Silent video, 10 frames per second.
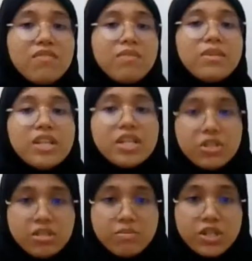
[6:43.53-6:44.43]
From the
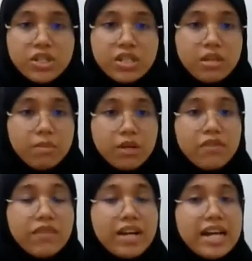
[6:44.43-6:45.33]
issues mentioned
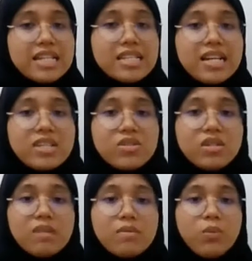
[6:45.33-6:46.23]
above, I decided to
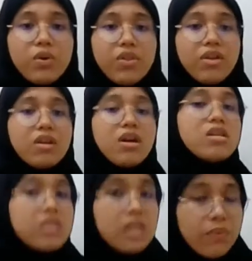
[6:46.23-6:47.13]
come up with a
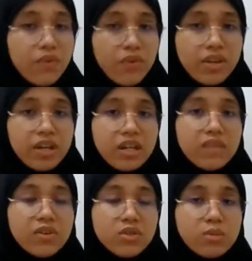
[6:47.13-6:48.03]
concept for the
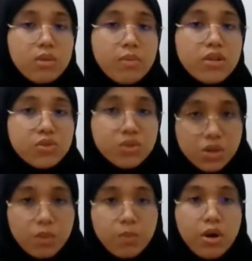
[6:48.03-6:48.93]
individual mobile
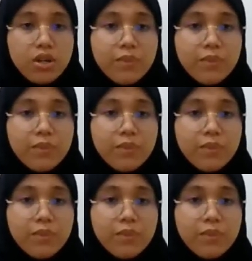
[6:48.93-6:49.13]
studio pod.